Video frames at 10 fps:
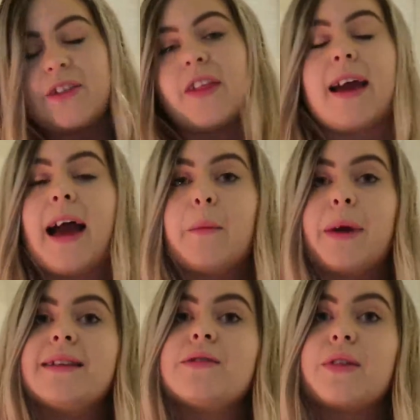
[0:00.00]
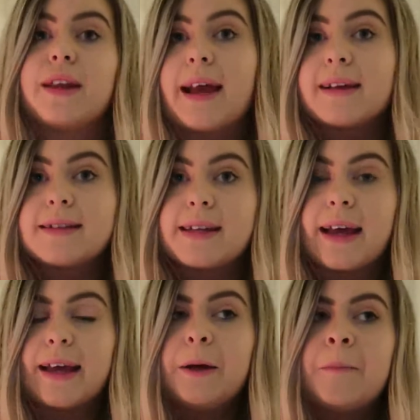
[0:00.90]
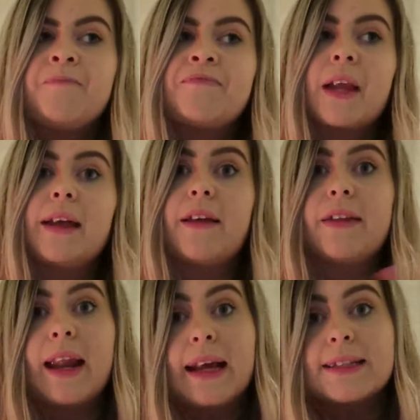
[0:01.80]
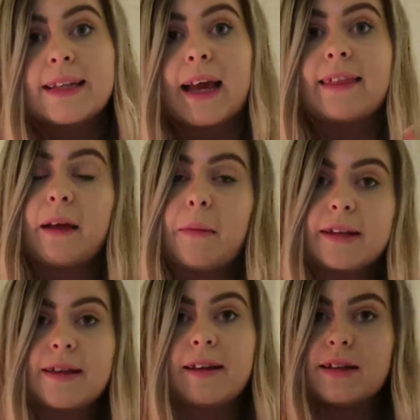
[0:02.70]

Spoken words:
so they can wait until the next day. And then the next day they might turn